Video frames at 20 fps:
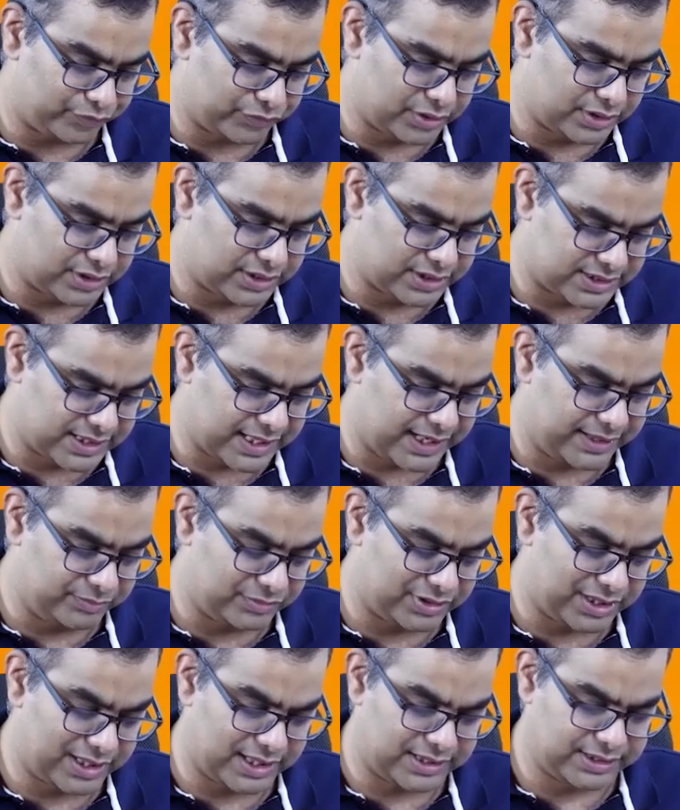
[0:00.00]
the same
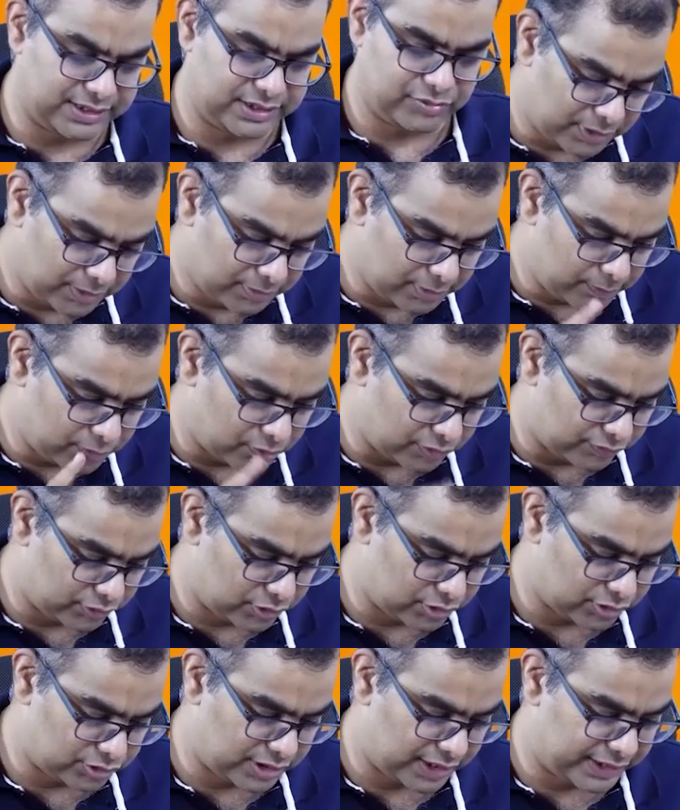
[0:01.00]
thing, I think Optimum
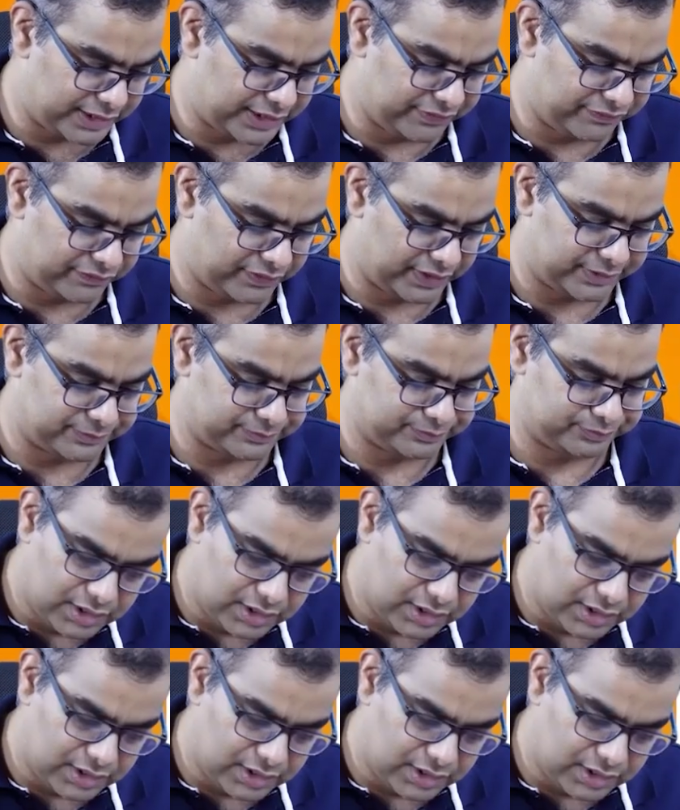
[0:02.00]
portfolio 35.